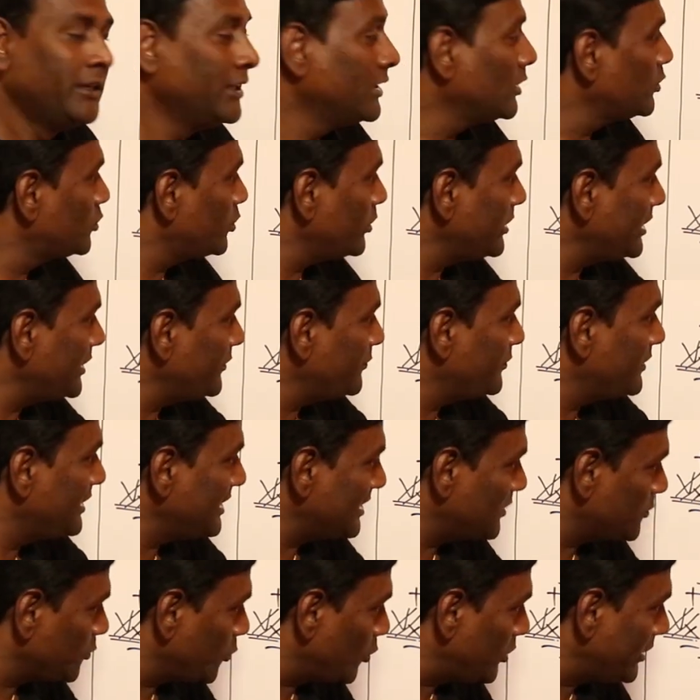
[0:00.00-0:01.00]
so if
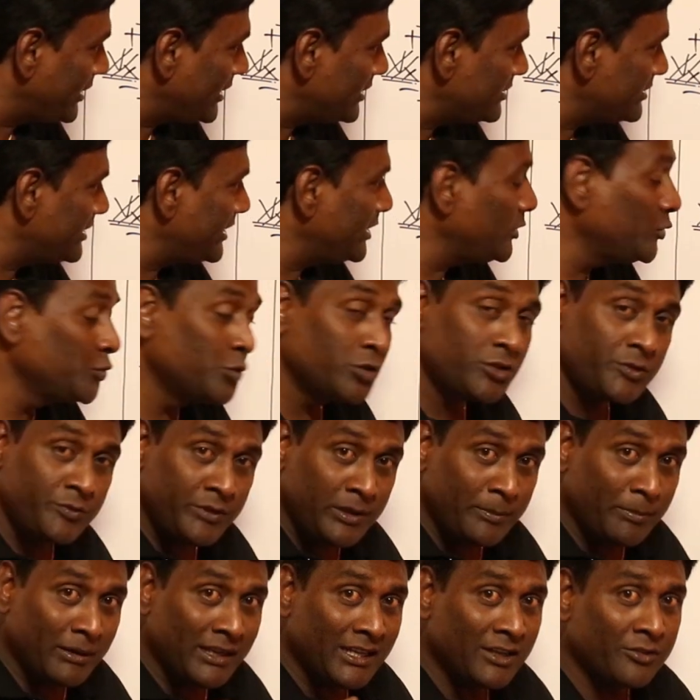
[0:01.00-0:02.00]
this voltage reduced,
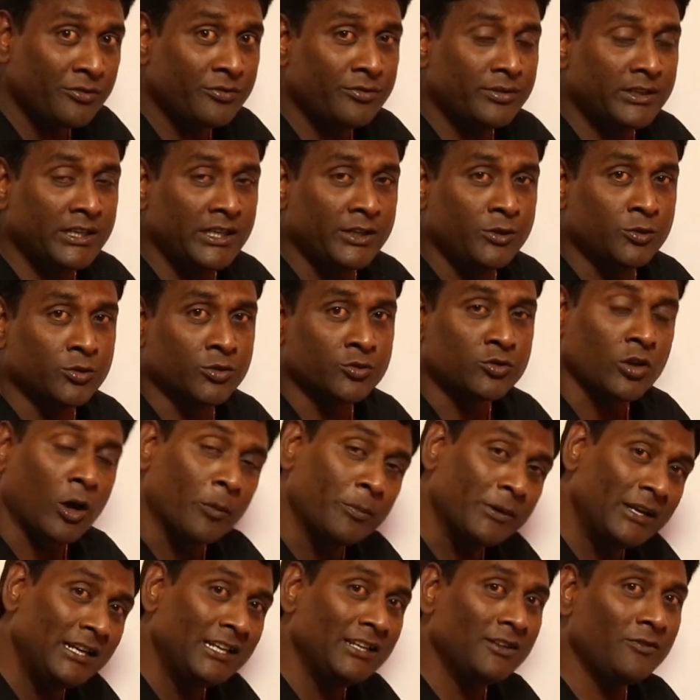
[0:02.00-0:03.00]
V by F reduced,
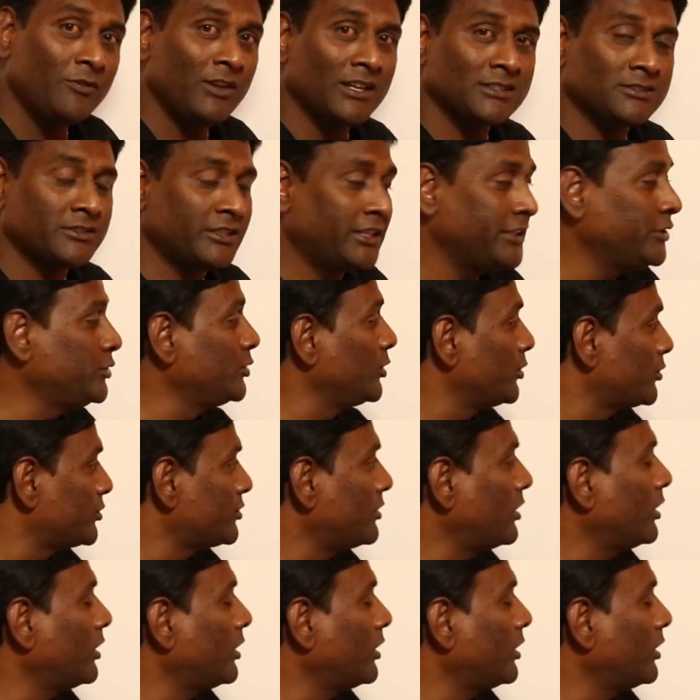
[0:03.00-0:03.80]
operating flux reduced.